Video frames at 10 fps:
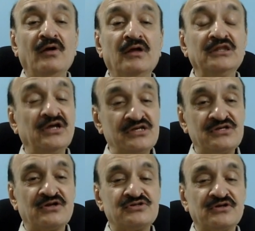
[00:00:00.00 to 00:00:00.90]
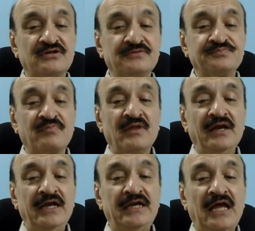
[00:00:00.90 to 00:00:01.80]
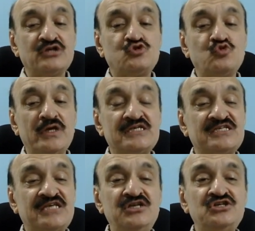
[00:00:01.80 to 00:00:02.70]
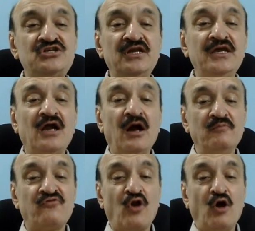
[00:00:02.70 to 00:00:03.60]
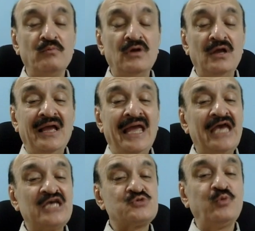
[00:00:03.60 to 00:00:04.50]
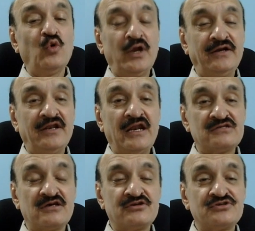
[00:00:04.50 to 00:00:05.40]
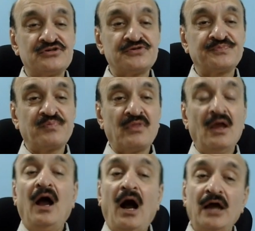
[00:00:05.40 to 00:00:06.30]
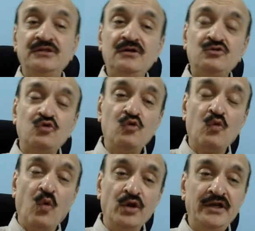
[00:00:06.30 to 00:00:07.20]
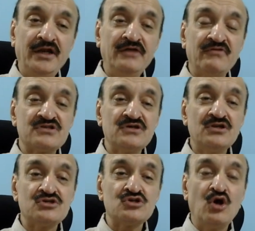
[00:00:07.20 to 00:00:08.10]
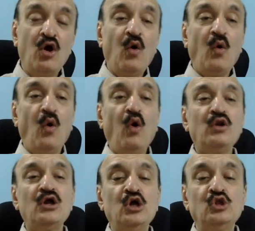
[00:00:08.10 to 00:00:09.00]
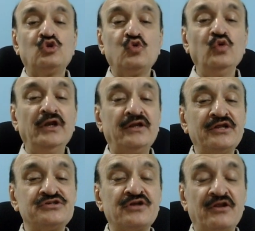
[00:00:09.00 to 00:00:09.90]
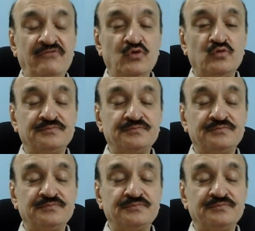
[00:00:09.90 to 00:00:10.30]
the researcher. It has to essentially come from exploratory research, either through qualitative research or through literature review.